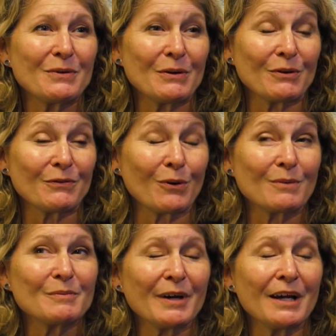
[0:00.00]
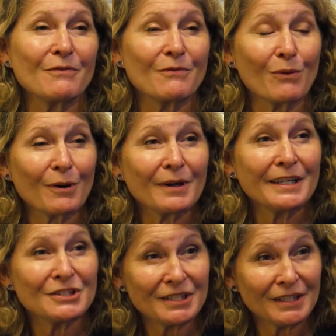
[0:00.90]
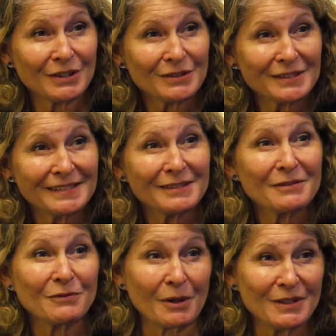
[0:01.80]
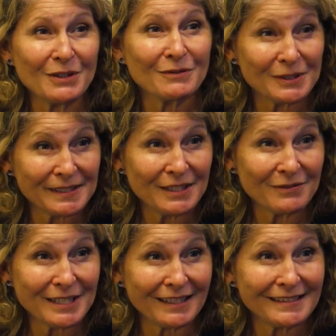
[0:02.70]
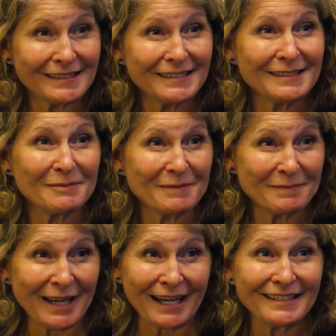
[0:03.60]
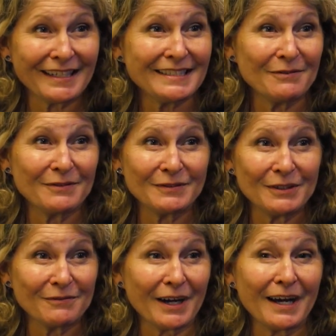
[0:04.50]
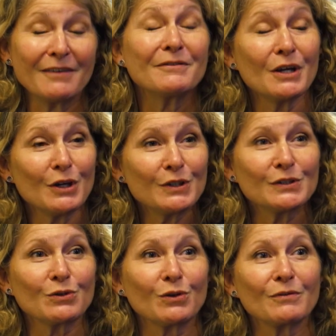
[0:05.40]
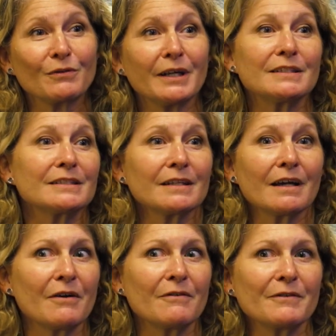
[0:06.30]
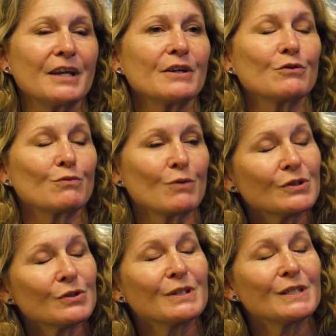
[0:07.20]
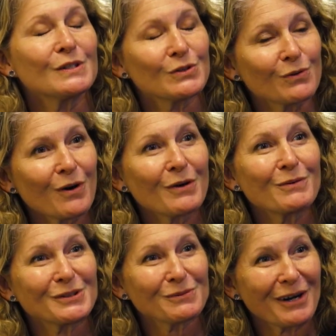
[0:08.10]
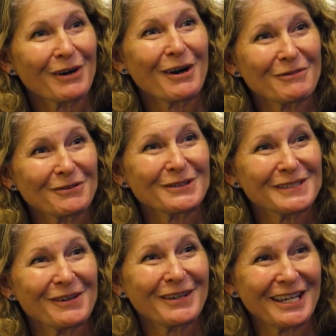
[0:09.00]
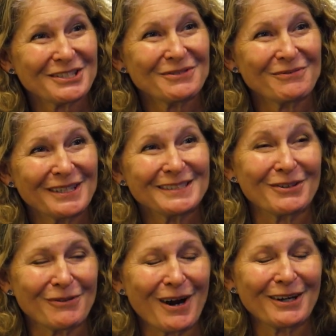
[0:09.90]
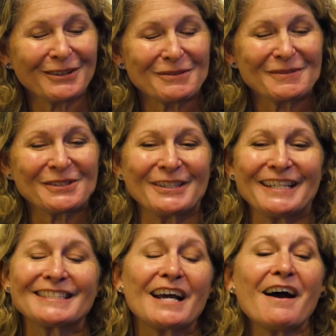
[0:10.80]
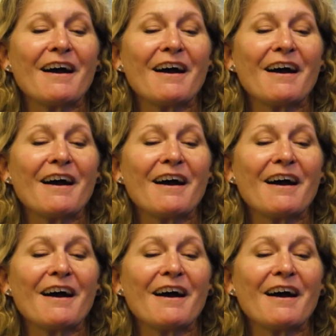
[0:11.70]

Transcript: We were formed by four engineers from the University of Texas back in nineteen fifty-five. Storefront of a grocery store was where our first location was on Guadalupe Street.